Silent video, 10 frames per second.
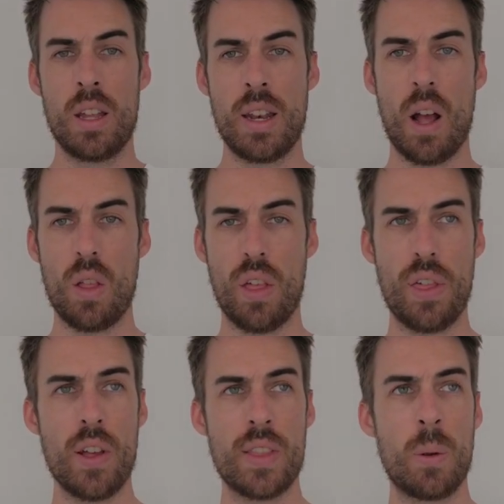Now, the
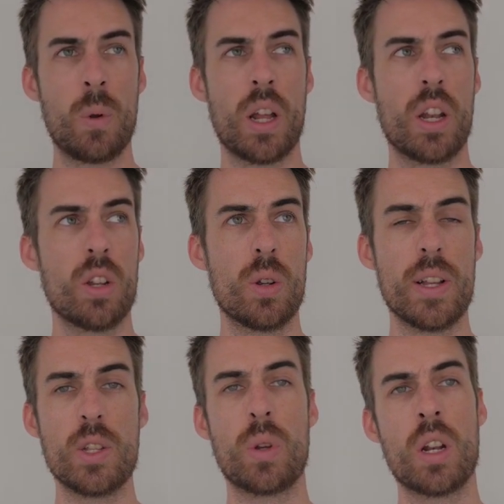third thing we're gonna do
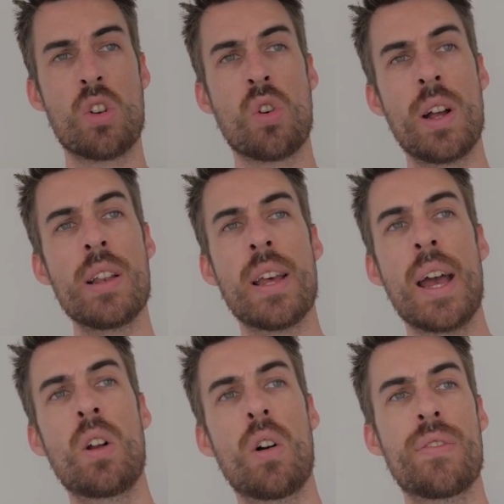is we're gonna try and
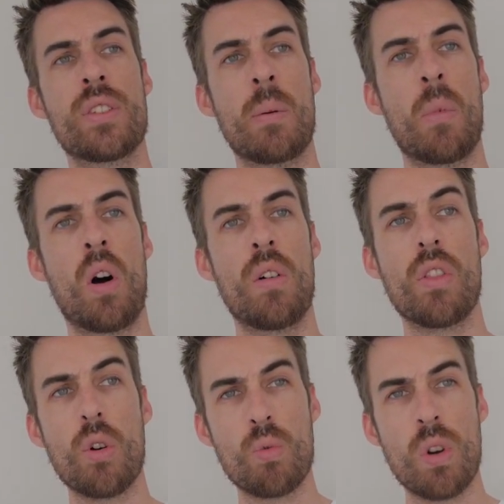take off some of
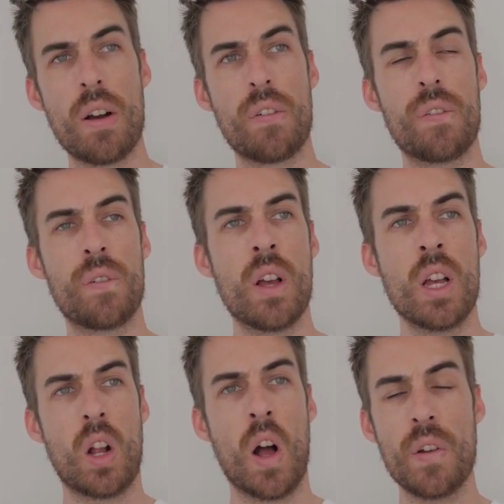the rough
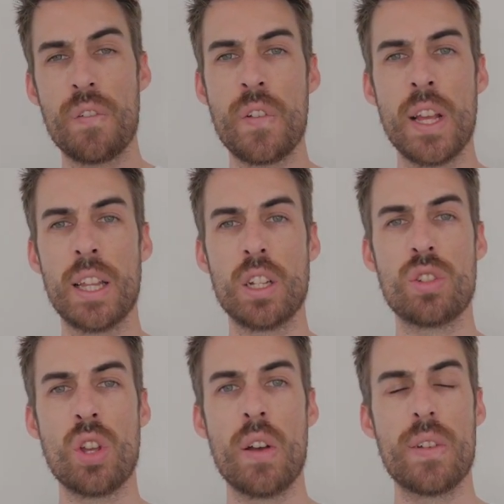kind of feeling
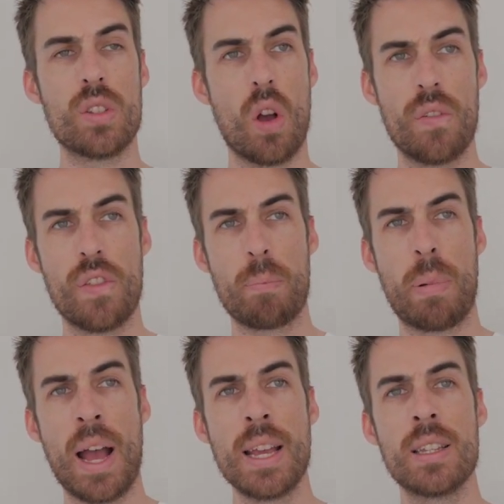surface off the
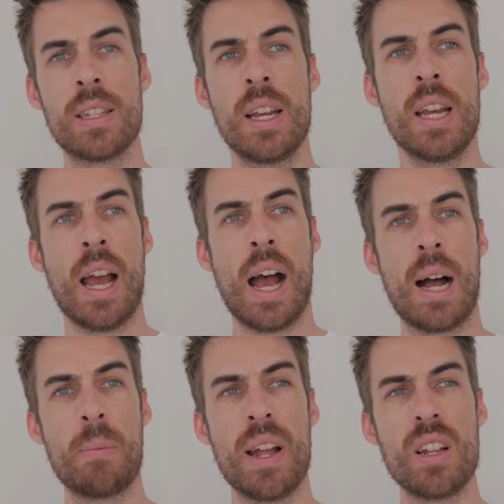paint.
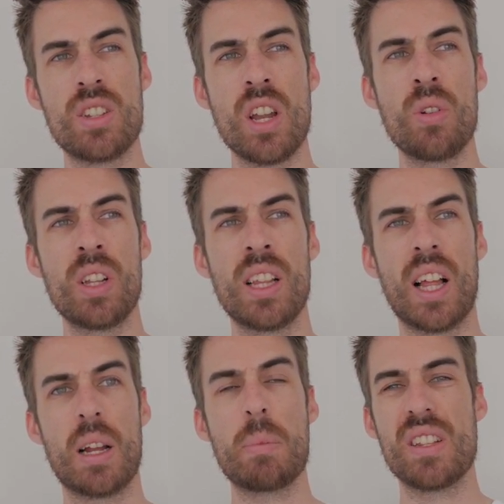And it's generally
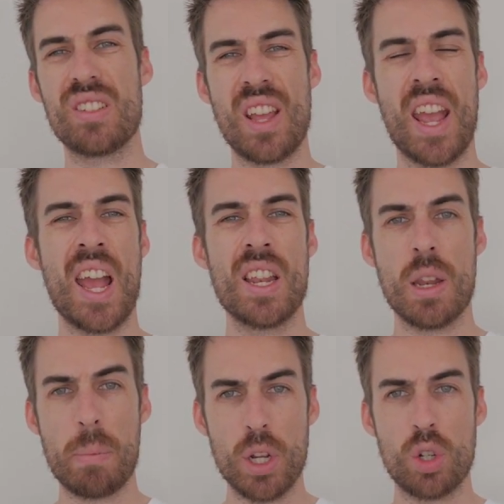like a bit of sand
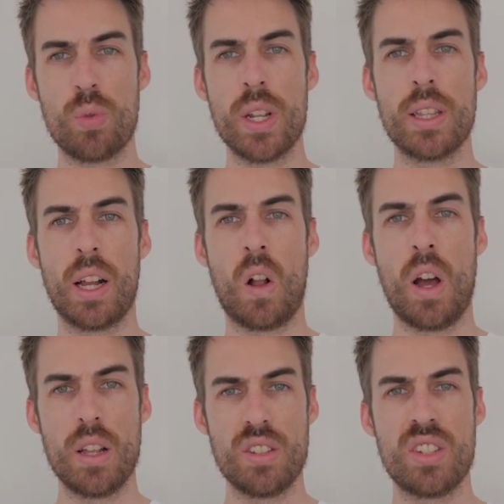and a bit of grit that
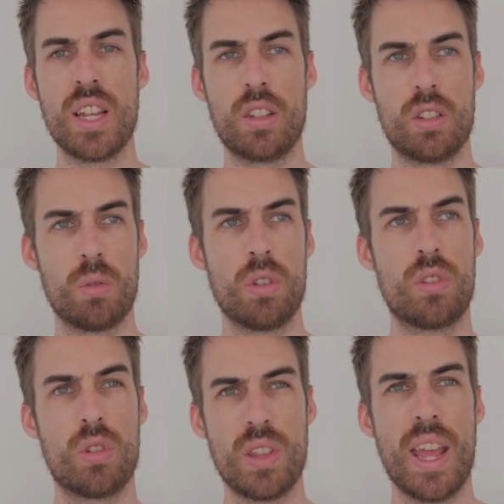kind of sticks to
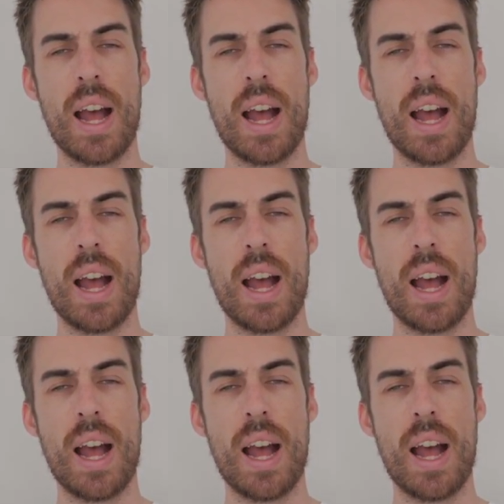the